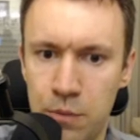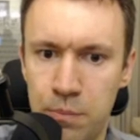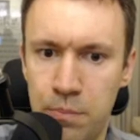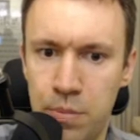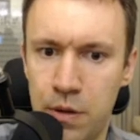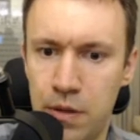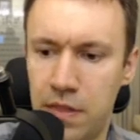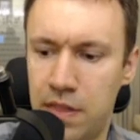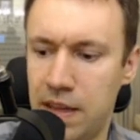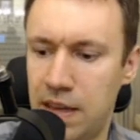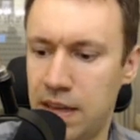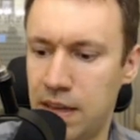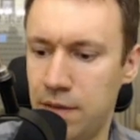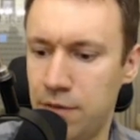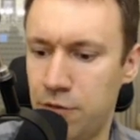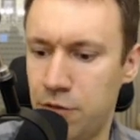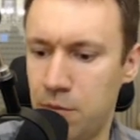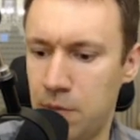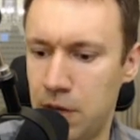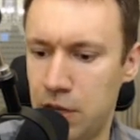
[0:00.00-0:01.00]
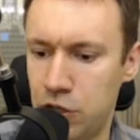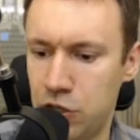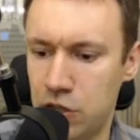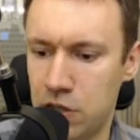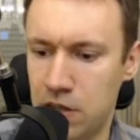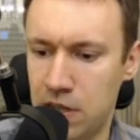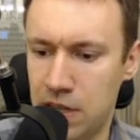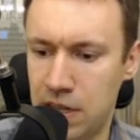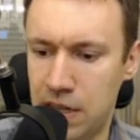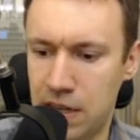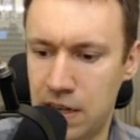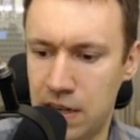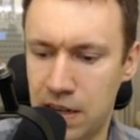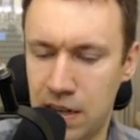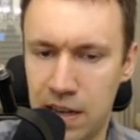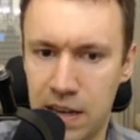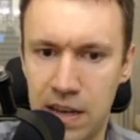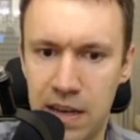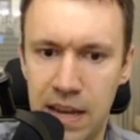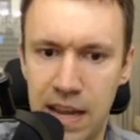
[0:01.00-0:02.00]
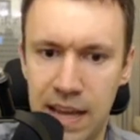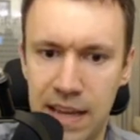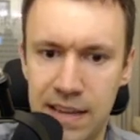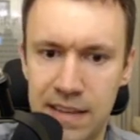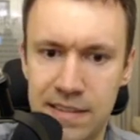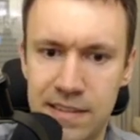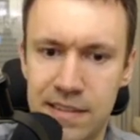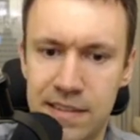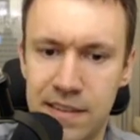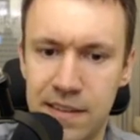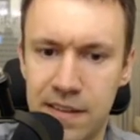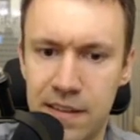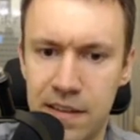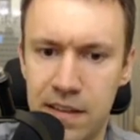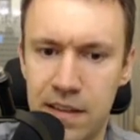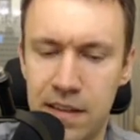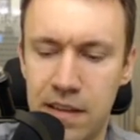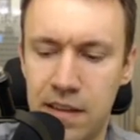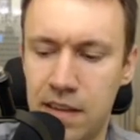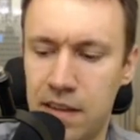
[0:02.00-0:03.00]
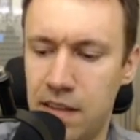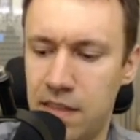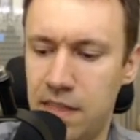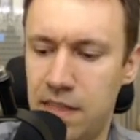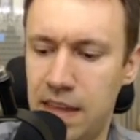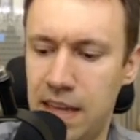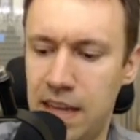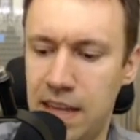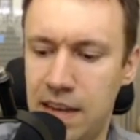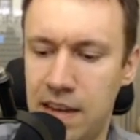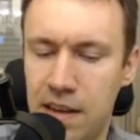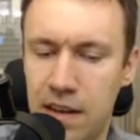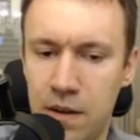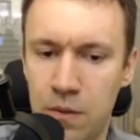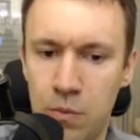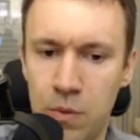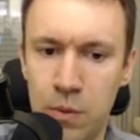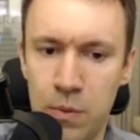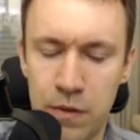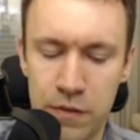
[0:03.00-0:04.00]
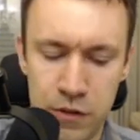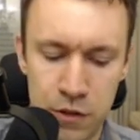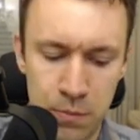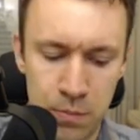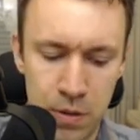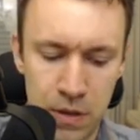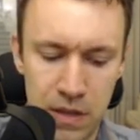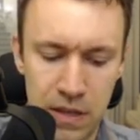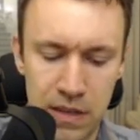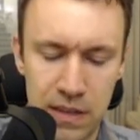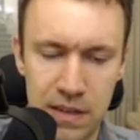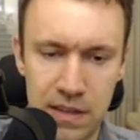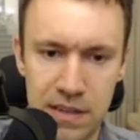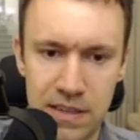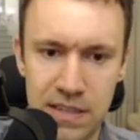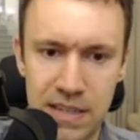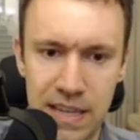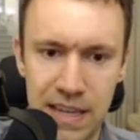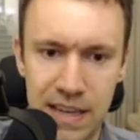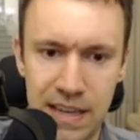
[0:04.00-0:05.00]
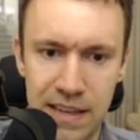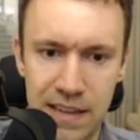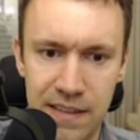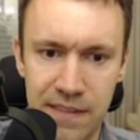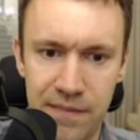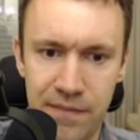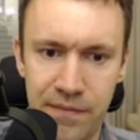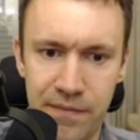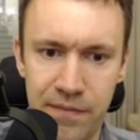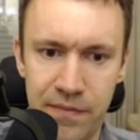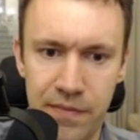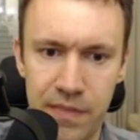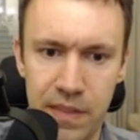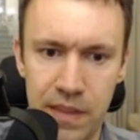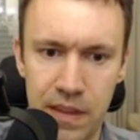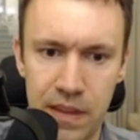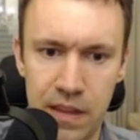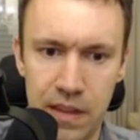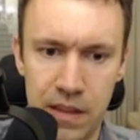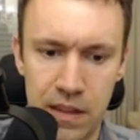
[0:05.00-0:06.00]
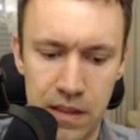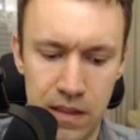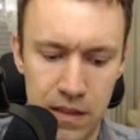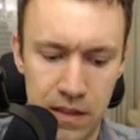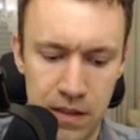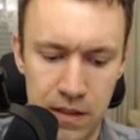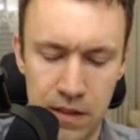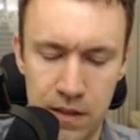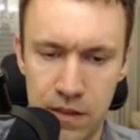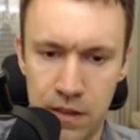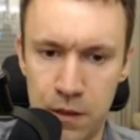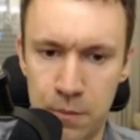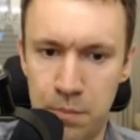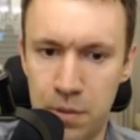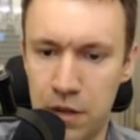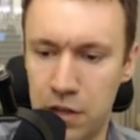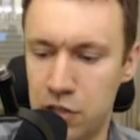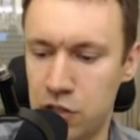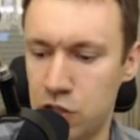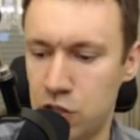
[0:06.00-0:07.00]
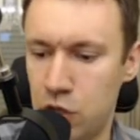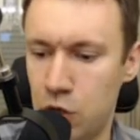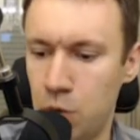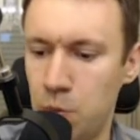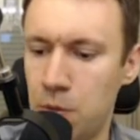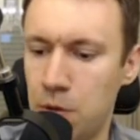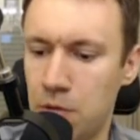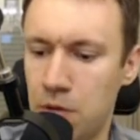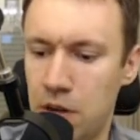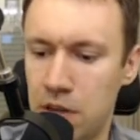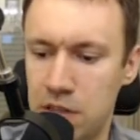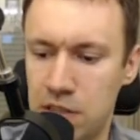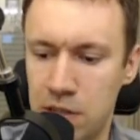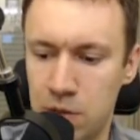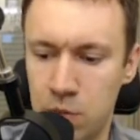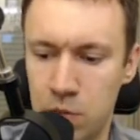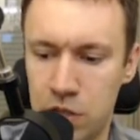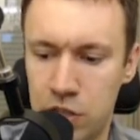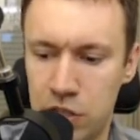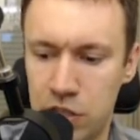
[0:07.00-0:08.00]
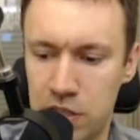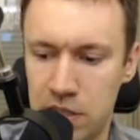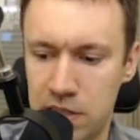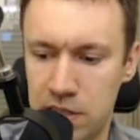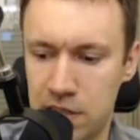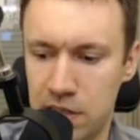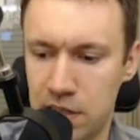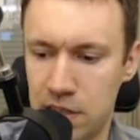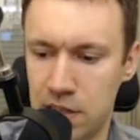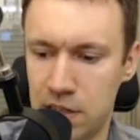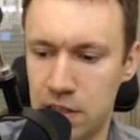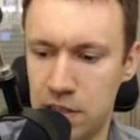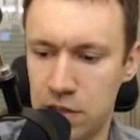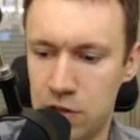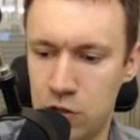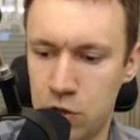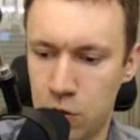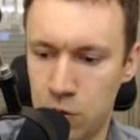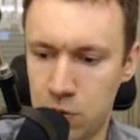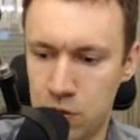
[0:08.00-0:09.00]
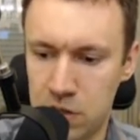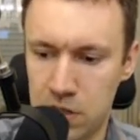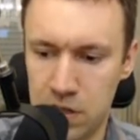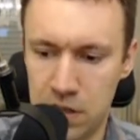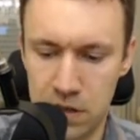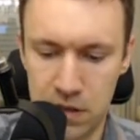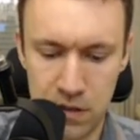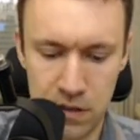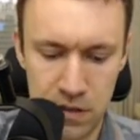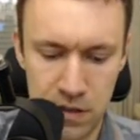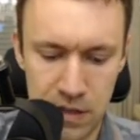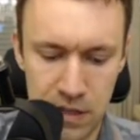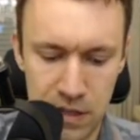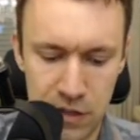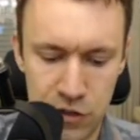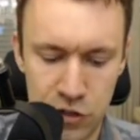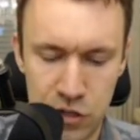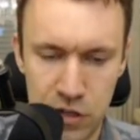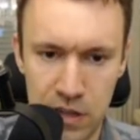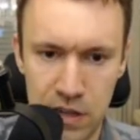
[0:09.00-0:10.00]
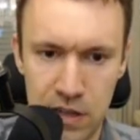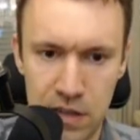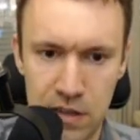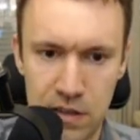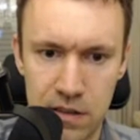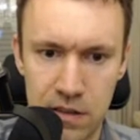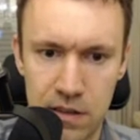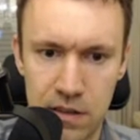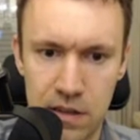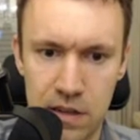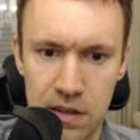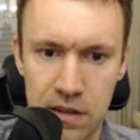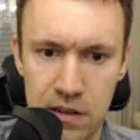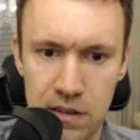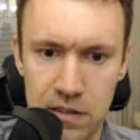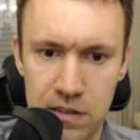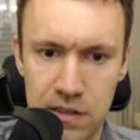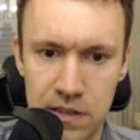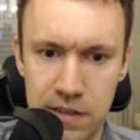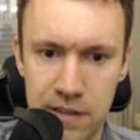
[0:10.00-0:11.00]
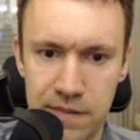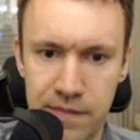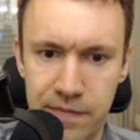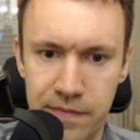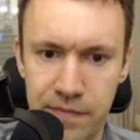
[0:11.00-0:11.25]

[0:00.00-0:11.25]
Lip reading: put that information in next. Then we want to put in Dear, the person to whom we're writing, which is Dr. Angela Carter.